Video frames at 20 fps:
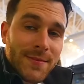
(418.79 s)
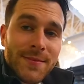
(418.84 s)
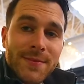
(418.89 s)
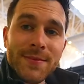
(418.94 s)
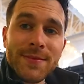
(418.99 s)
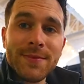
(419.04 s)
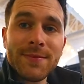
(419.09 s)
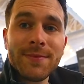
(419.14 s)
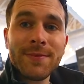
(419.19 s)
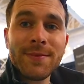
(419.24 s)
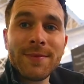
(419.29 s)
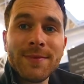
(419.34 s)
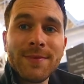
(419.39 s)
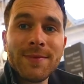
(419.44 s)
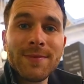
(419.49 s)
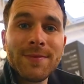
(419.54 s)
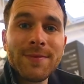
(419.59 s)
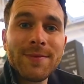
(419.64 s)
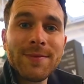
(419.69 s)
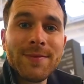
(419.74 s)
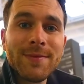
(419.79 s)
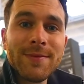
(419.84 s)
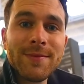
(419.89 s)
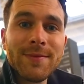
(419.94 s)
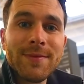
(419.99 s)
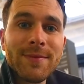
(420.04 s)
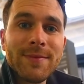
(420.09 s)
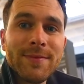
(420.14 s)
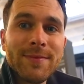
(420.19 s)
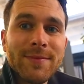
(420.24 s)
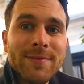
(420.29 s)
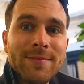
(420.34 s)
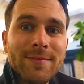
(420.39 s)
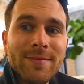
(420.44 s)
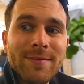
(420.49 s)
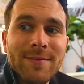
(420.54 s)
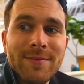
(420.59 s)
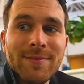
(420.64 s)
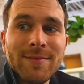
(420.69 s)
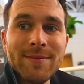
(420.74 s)

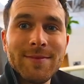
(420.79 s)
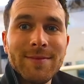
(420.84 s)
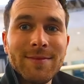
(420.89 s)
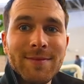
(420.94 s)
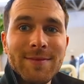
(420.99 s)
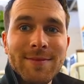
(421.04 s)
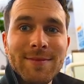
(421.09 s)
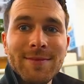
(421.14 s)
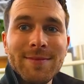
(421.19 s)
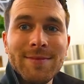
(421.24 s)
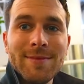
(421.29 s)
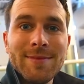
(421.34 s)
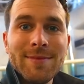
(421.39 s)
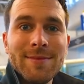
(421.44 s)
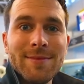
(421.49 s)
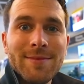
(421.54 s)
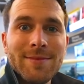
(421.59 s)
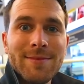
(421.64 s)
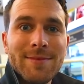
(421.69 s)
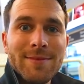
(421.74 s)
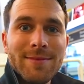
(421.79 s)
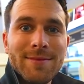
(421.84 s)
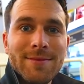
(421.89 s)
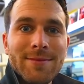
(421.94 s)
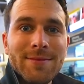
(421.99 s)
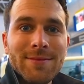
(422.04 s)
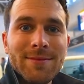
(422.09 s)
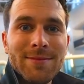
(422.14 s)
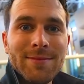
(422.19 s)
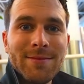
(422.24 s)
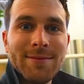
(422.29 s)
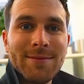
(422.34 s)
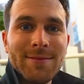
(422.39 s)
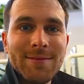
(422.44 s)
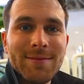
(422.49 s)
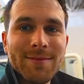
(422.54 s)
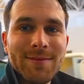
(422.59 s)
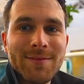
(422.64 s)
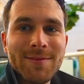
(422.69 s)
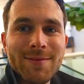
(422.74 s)

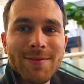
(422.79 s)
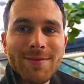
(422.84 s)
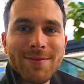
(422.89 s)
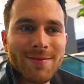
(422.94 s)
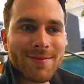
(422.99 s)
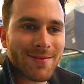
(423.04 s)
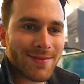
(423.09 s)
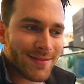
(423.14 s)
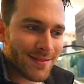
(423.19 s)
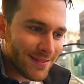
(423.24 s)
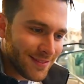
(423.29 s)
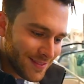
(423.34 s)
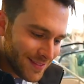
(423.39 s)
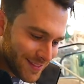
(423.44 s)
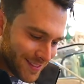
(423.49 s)
No one is speaking in this clip.